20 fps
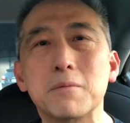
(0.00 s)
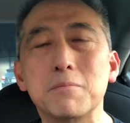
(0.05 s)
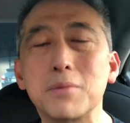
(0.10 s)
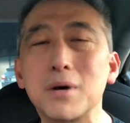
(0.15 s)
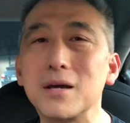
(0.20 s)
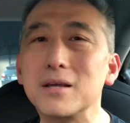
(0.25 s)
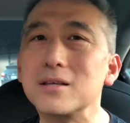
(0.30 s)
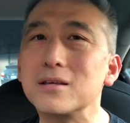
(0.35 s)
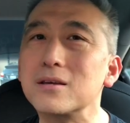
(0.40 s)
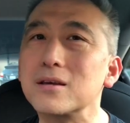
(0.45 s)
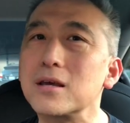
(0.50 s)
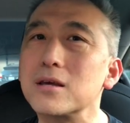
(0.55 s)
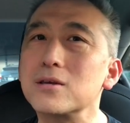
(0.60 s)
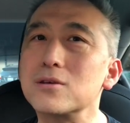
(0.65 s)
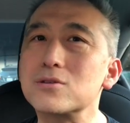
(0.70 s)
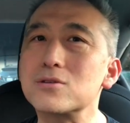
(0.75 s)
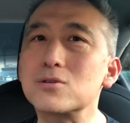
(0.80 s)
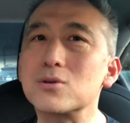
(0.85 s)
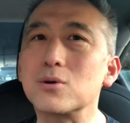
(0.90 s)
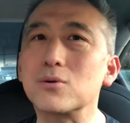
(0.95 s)
But you get
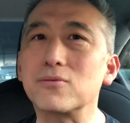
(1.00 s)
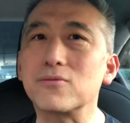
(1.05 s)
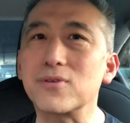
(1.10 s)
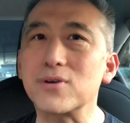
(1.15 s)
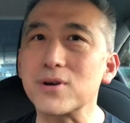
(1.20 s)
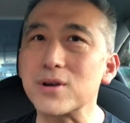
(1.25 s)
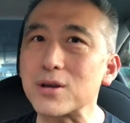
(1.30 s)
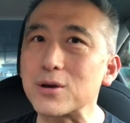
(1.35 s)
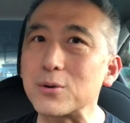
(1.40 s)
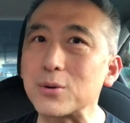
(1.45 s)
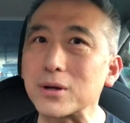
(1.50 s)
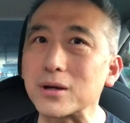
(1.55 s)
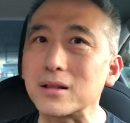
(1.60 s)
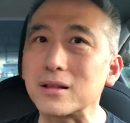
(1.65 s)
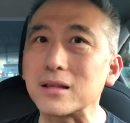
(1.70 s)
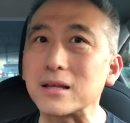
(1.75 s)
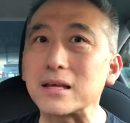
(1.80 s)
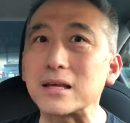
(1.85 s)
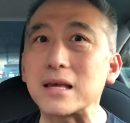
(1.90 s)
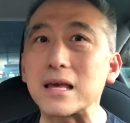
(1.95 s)
used to it very
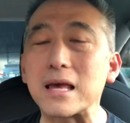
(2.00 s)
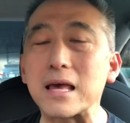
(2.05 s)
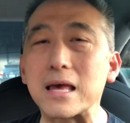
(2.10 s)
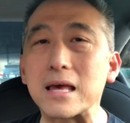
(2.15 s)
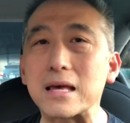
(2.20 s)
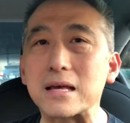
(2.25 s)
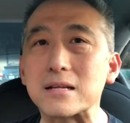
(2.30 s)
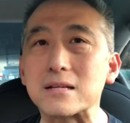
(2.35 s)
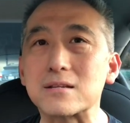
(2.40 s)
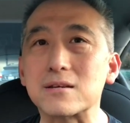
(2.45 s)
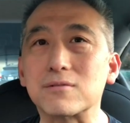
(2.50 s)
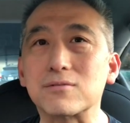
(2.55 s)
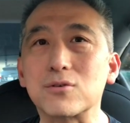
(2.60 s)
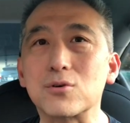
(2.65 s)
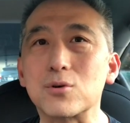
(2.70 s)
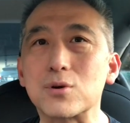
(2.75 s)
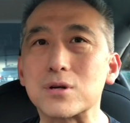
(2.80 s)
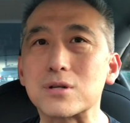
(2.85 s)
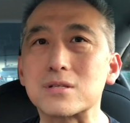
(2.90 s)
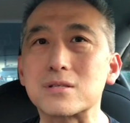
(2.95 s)
quickly. And of
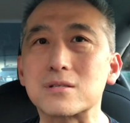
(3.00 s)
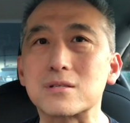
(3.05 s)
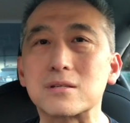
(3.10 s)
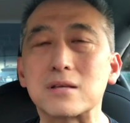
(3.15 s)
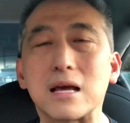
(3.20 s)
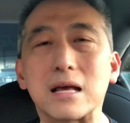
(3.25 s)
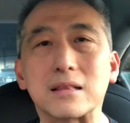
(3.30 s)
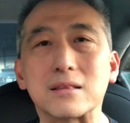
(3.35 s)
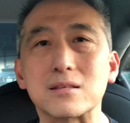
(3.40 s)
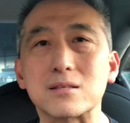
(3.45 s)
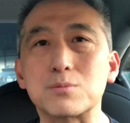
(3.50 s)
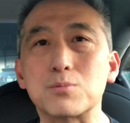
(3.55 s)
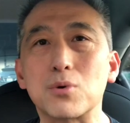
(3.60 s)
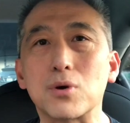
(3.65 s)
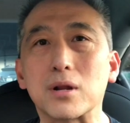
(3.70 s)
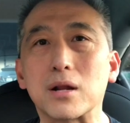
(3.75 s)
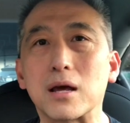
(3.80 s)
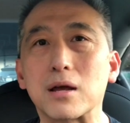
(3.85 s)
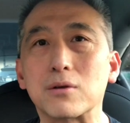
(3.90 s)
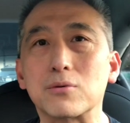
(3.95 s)
course, at this
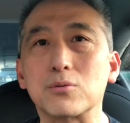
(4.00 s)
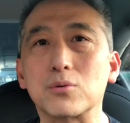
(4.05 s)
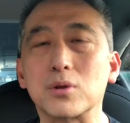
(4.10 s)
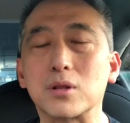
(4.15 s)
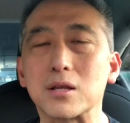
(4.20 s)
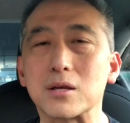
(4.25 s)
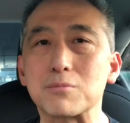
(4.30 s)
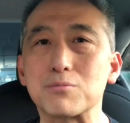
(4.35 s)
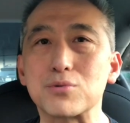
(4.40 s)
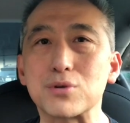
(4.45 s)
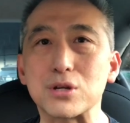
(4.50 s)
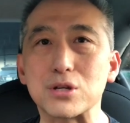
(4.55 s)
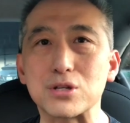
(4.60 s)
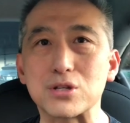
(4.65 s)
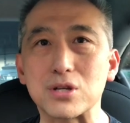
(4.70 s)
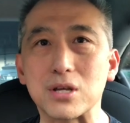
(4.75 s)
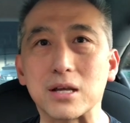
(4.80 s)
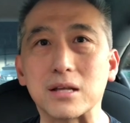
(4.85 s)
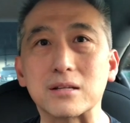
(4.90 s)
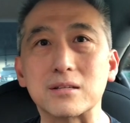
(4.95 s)
point, I really
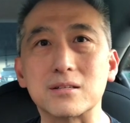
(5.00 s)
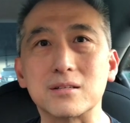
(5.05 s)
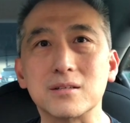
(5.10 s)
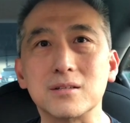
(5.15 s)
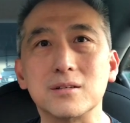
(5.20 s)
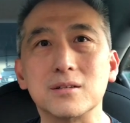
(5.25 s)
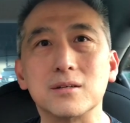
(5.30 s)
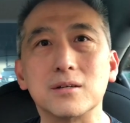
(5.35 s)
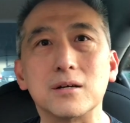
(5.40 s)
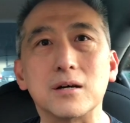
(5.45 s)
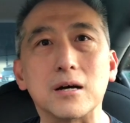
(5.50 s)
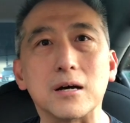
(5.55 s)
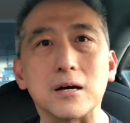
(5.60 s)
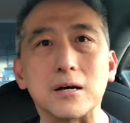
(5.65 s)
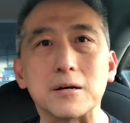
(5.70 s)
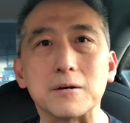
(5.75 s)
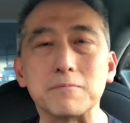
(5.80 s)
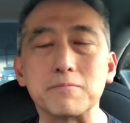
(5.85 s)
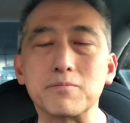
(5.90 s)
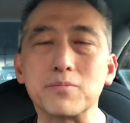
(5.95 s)
appreciate
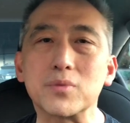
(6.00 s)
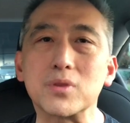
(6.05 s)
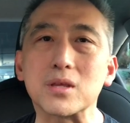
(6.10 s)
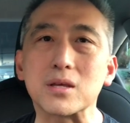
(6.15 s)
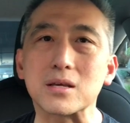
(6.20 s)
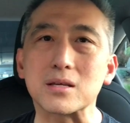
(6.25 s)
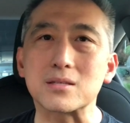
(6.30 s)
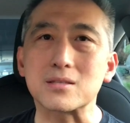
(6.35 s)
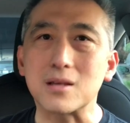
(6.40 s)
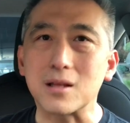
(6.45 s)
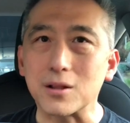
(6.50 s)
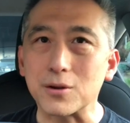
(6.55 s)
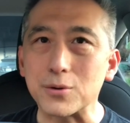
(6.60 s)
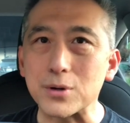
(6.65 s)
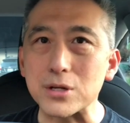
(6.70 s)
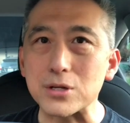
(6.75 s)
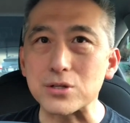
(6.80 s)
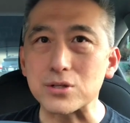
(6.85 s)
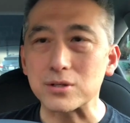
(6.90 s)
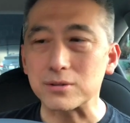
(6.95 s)
the
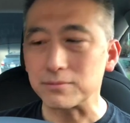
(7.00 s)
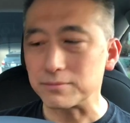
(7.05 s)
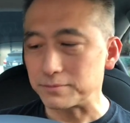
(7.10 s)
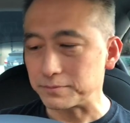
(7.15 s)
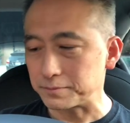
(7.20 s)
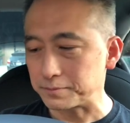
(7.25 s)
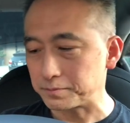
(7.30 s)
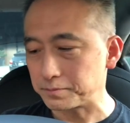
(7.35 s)
acceleration.